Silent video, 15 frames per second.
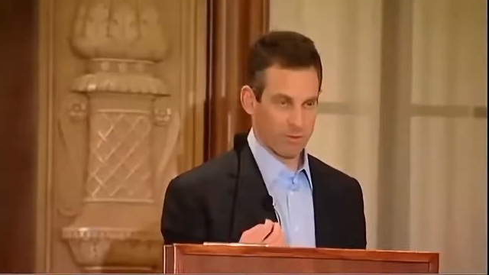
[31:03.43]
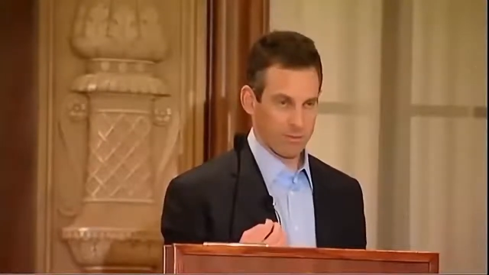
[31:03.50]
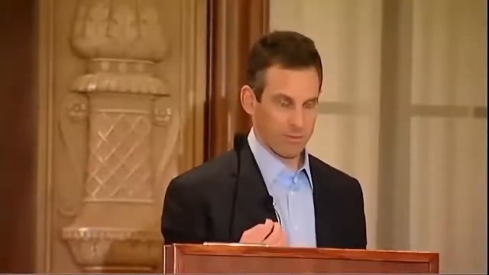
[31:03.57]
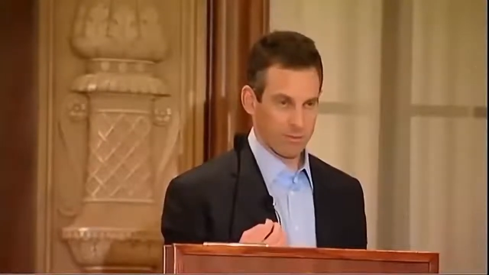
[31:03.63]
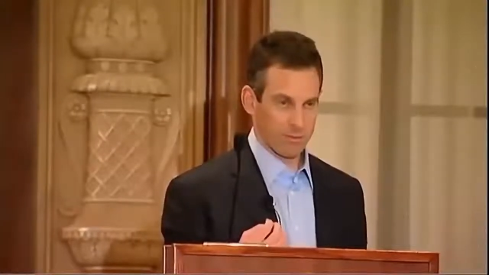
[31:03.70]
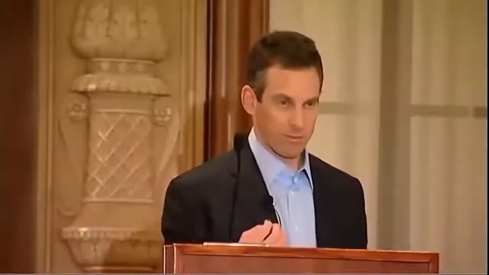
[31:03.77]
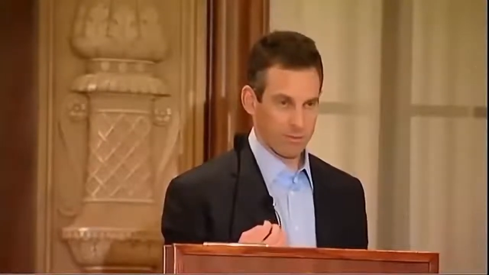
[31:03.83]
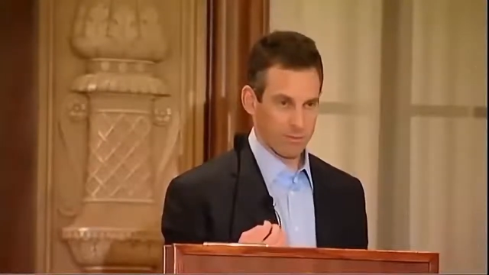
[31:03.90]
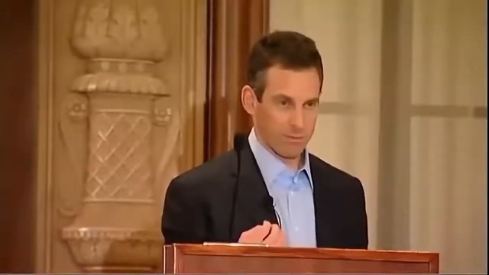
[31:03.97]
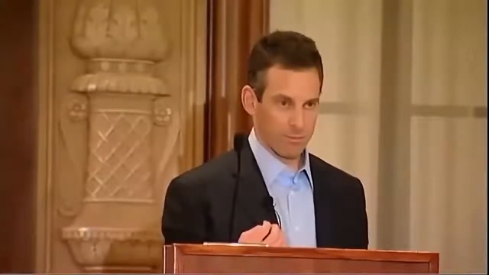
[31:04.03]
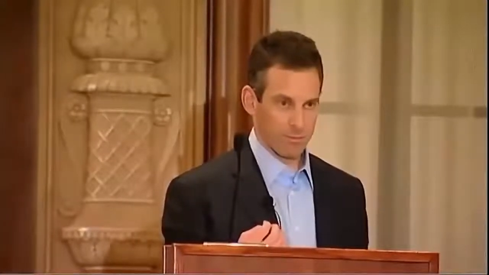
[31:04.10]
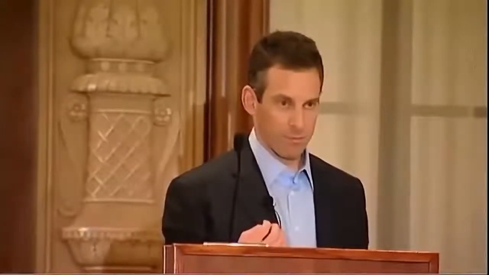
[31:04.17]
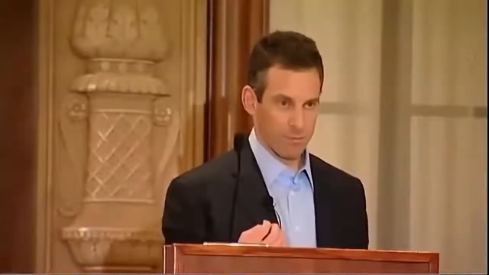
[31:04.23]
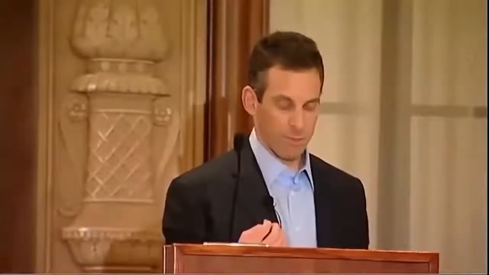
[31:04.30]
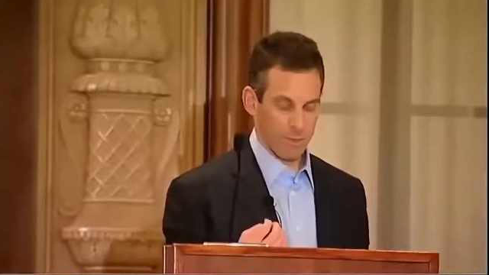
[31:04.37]

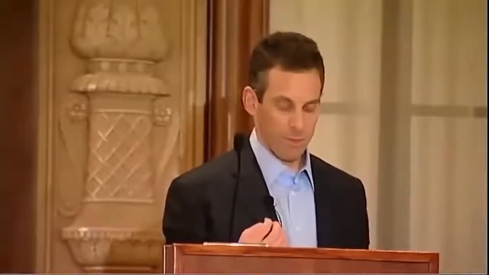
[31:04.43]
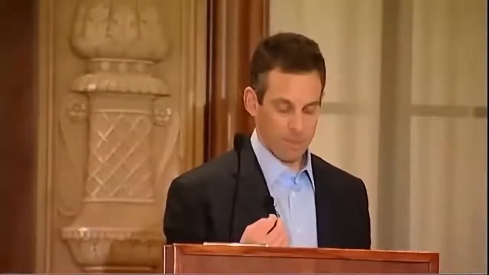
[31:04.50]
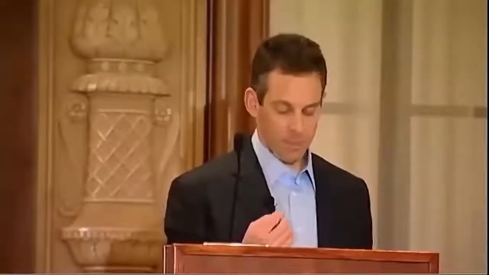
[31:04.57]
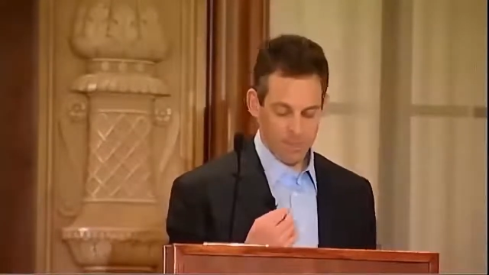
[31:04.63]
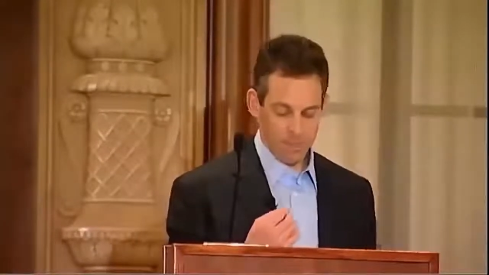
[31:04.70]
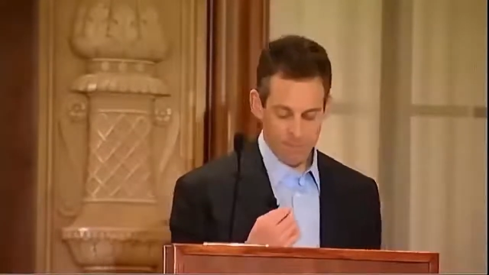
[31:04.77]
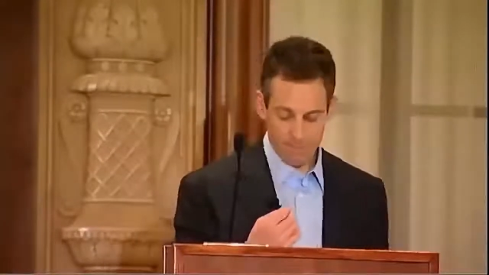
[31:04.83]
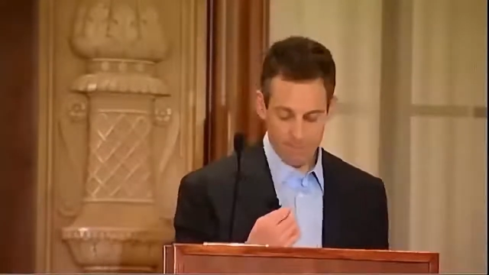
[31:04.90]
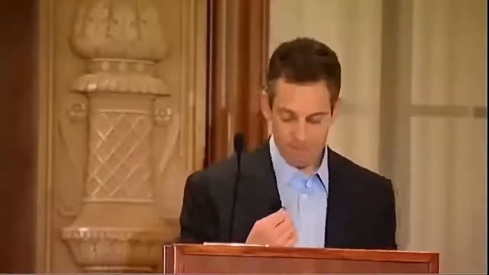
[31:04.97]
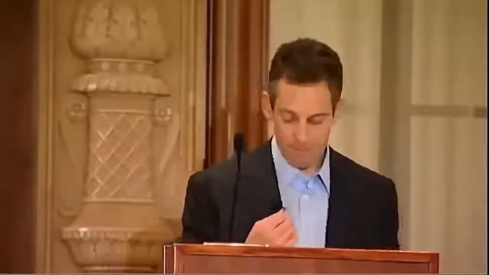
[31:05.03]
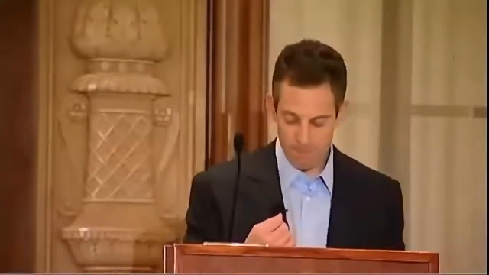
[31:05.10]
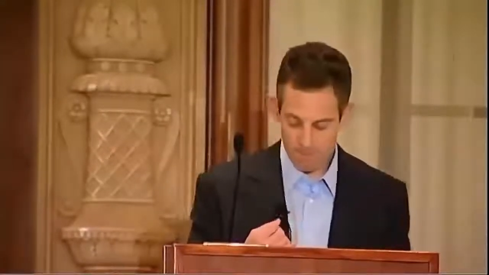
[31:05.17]
(no one is talking)